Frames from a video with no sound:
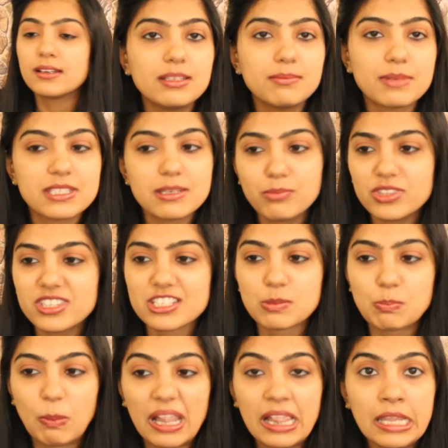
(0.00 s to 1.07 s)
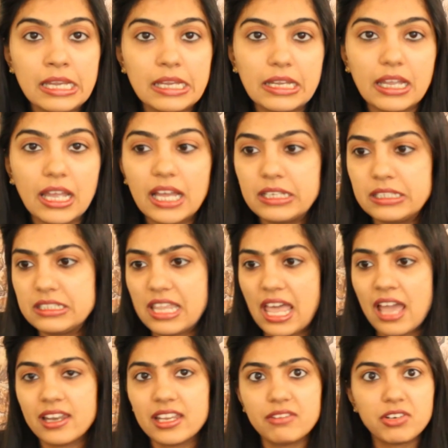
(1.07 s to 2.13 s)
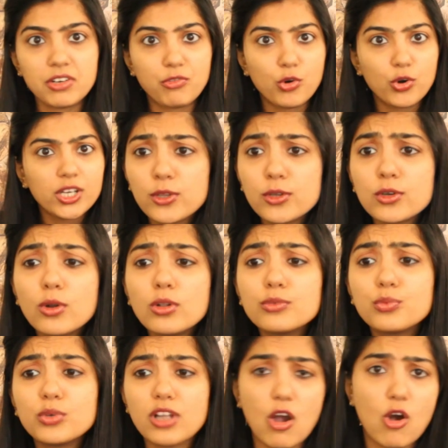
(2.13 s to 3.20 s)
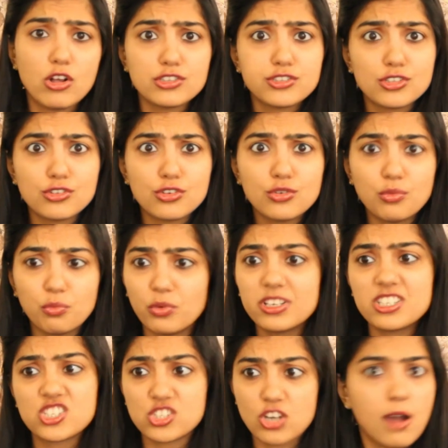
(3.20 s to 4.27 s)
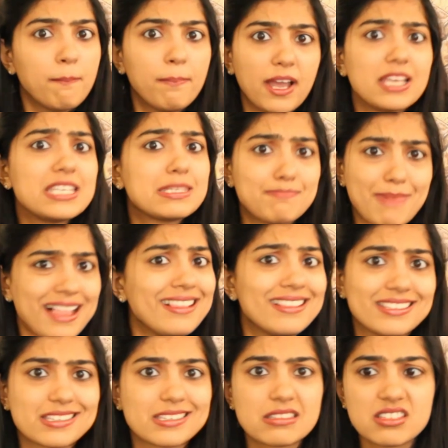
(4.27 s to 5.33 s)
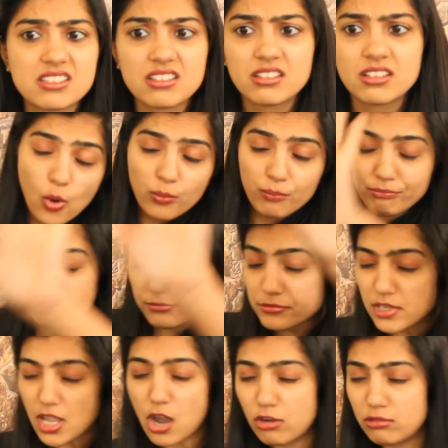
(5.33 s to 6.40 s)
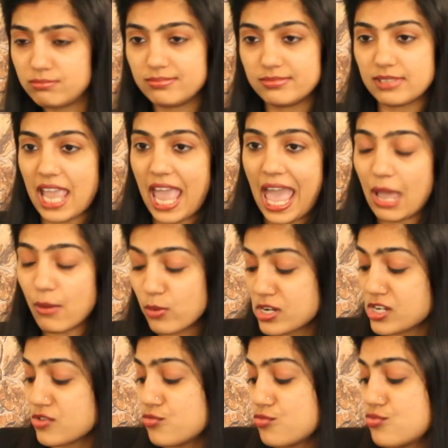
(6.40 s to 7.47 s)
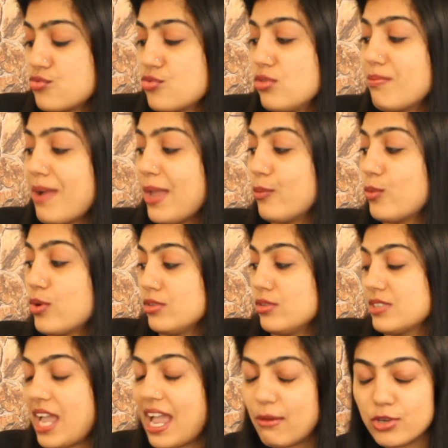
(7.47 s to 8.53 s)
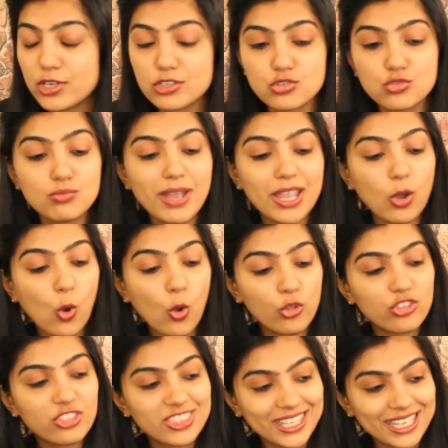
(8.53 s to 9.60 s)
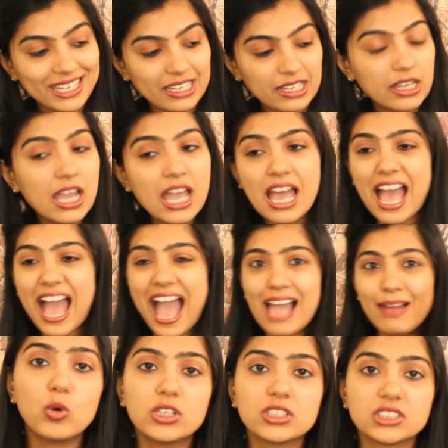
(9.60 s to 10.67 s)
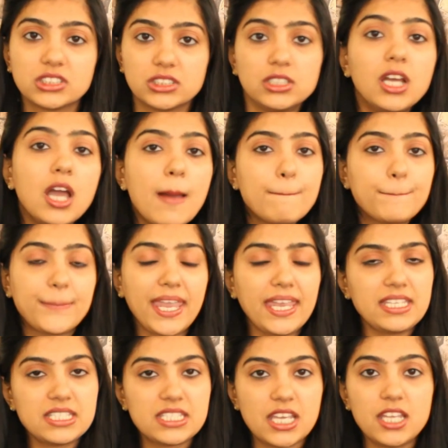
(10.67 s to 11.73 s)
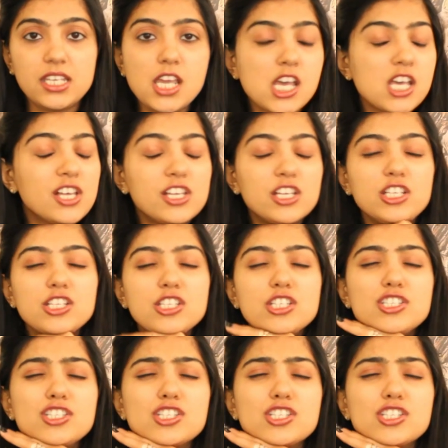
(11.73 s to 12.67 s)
How can they mess up with the spelling? And that even a 4-year-old will also know what stop spells. No. I want to rule world. I want to do my own thing. I want to paint it.